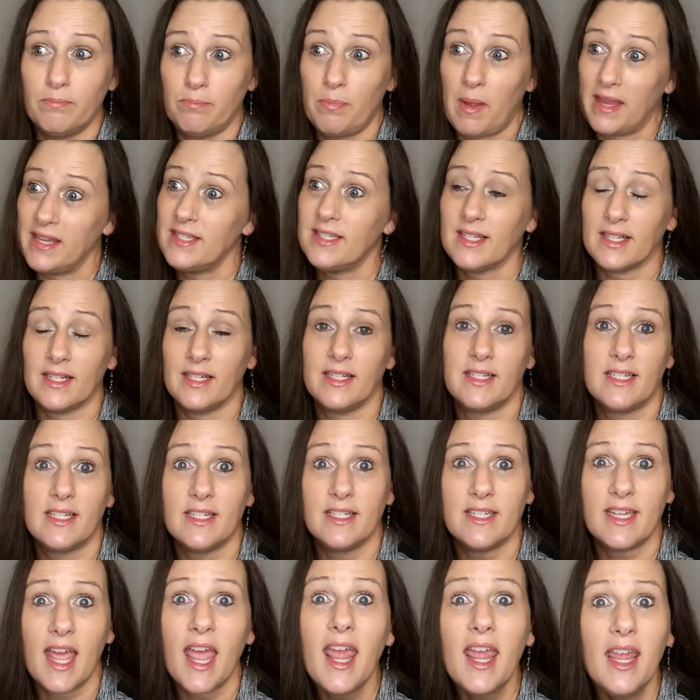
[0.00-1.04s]
basically
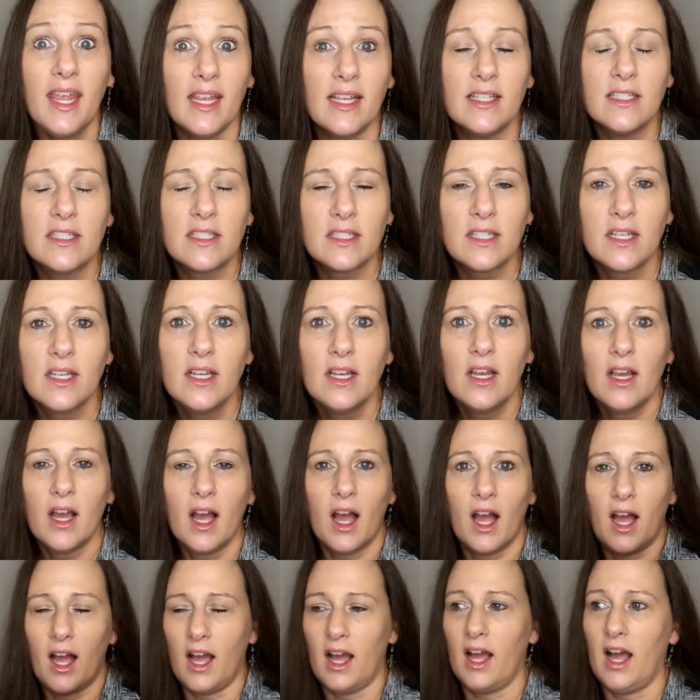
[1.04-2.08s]
today's
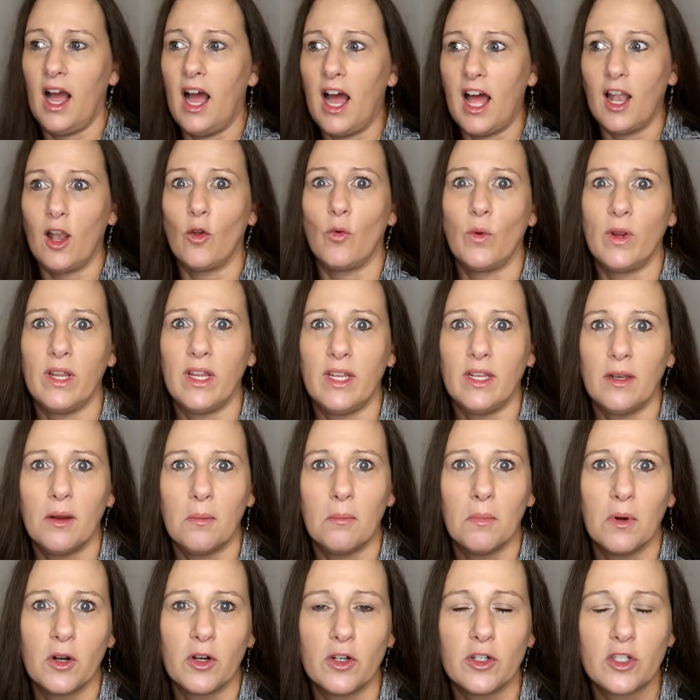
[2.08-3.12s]
Halloween
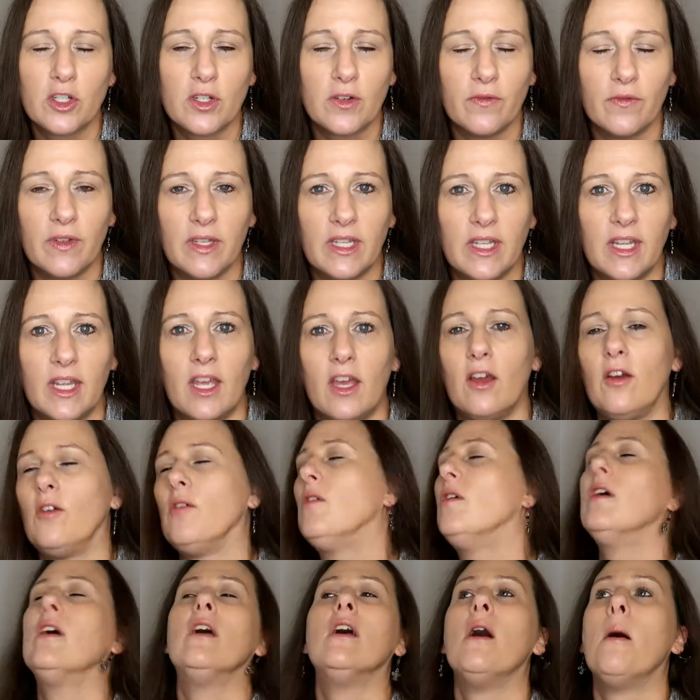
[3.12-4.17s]
merch
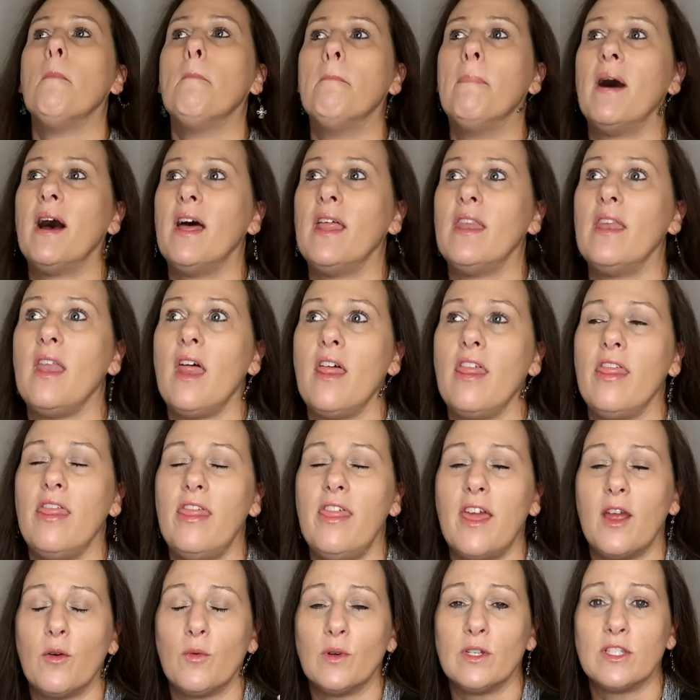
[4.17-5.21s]
video, but
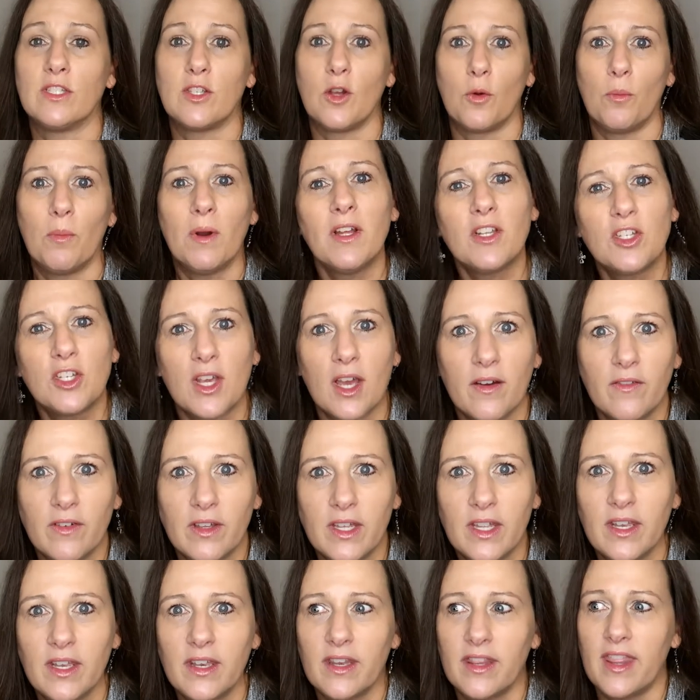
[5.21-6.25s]
there was so much of
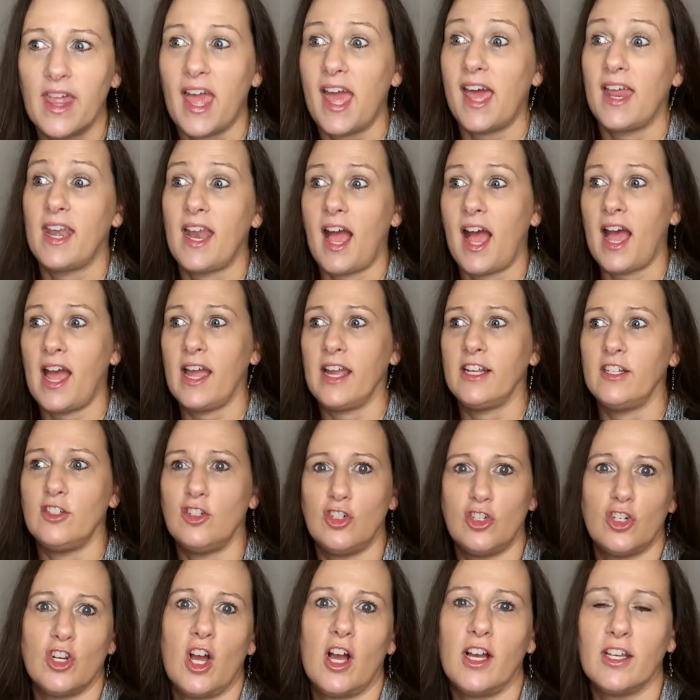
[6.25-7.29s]
it that I
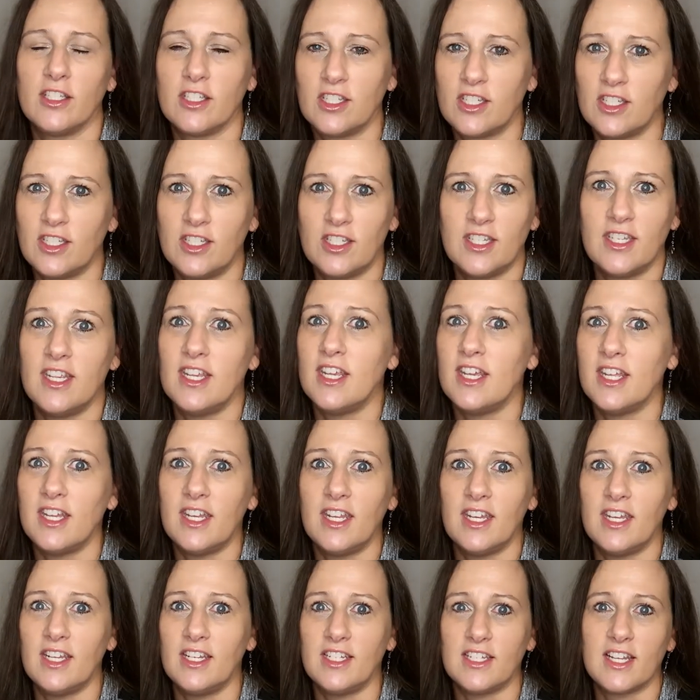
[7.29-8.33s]
just did
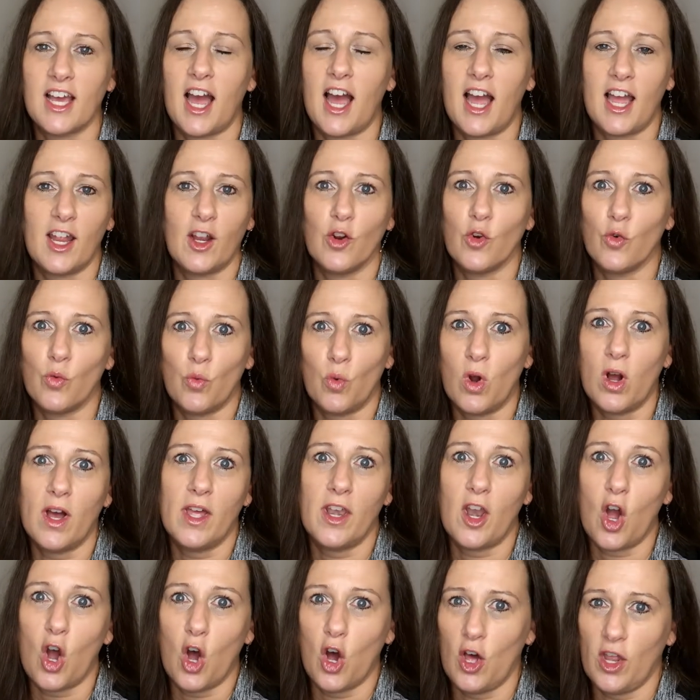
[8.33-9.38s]
an entire
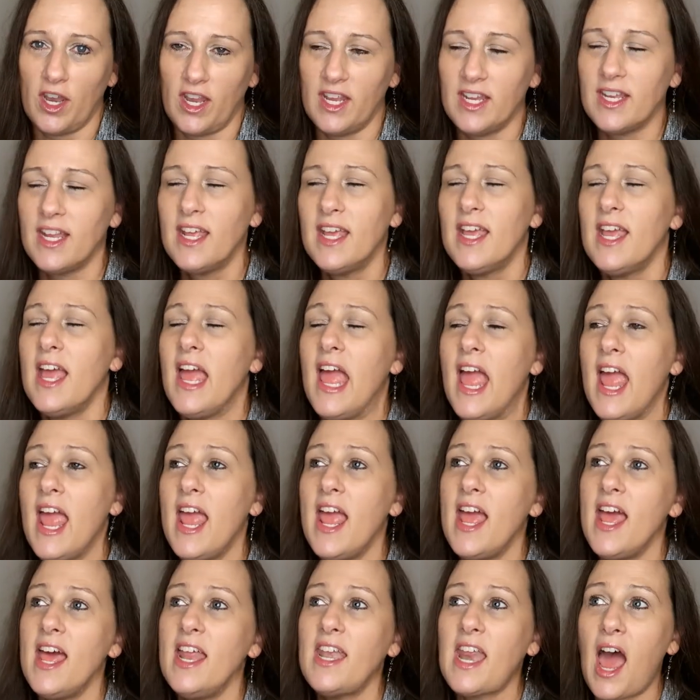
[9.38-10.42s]
one on it,
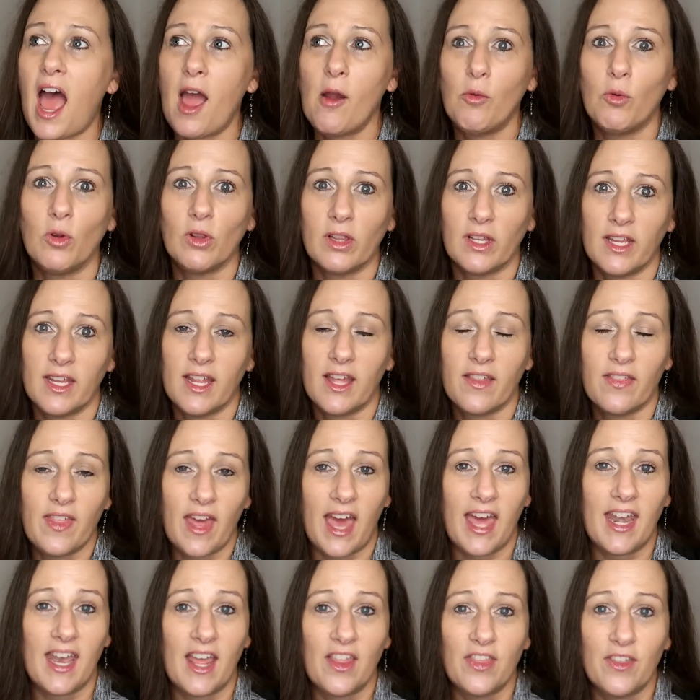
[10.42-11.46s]
and I will link
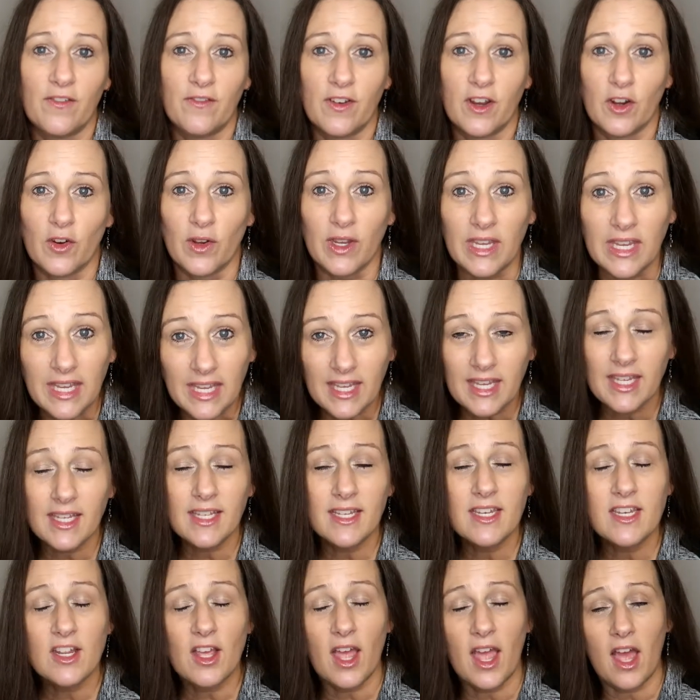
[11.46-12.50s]
that at the very
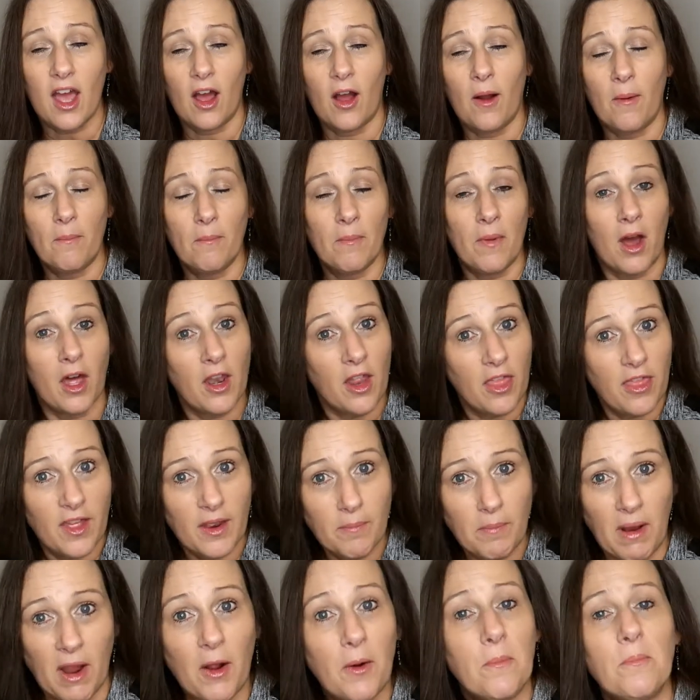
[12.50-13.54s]
end on a
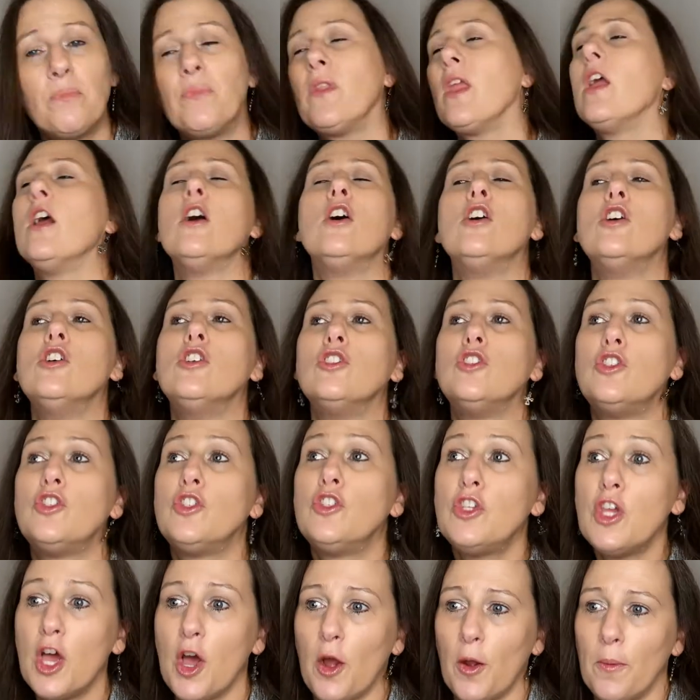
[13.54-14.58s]
thumbnail.
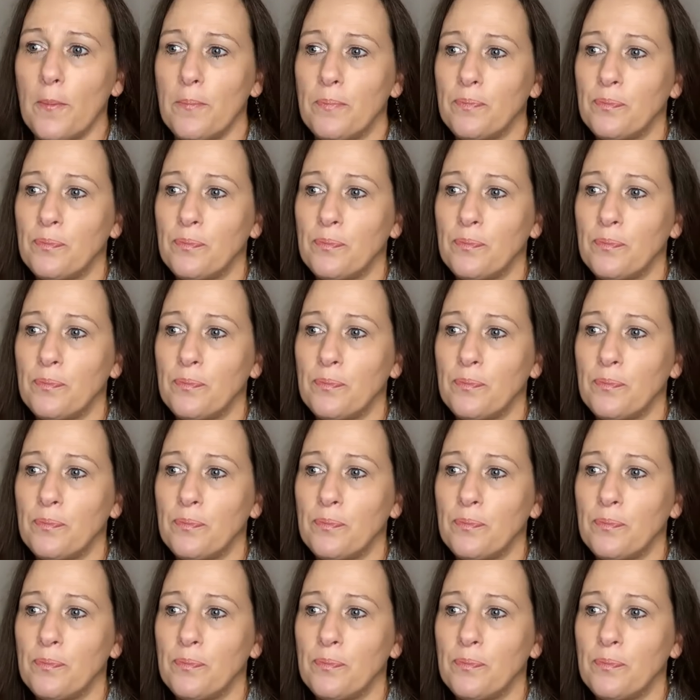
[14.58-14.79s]
So